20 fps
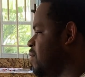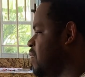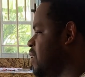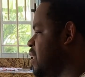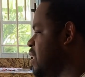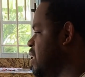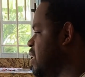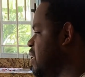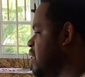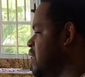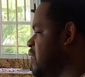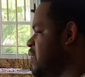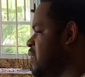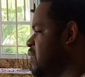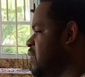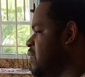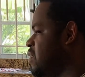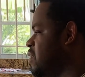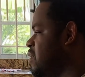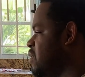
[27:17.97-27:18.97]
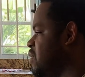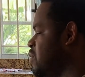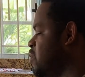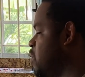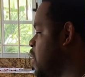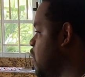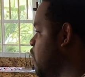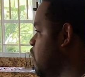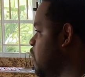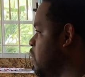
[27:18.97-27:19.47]
It's just,
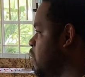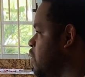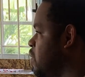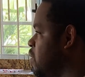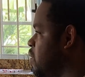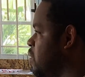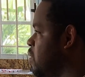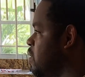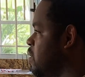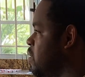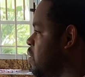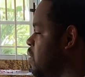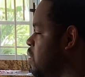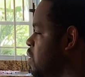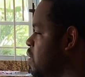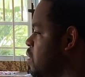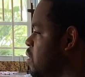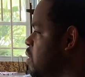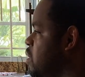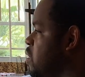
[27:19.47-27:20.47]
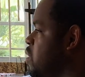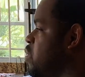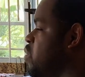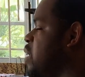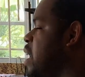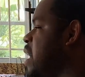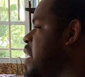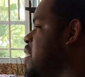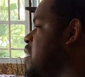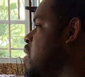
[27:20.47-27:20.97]
wow. So
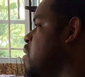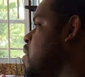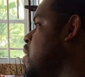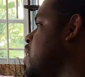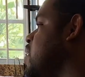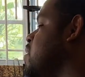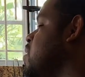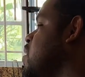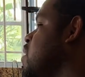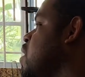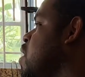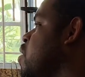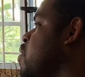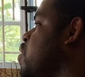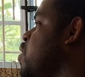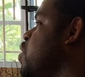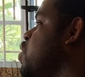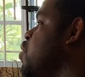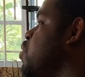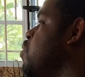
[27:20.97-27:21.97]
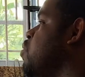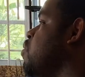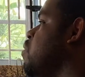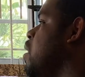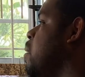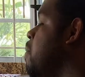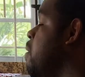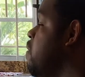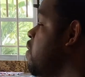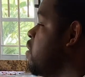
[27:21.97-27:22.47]
guys, I would like to encourage you,
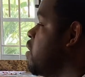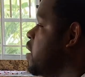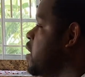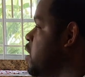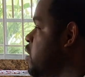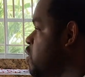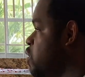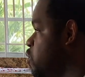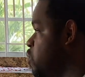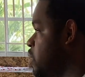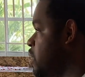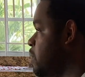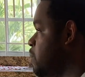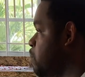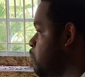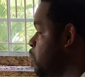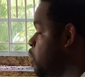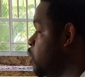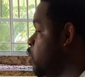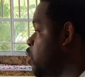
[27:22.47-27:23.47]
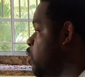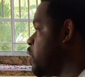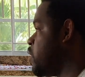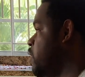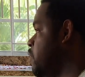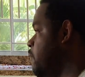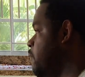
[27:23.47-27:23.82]
above all else, to put God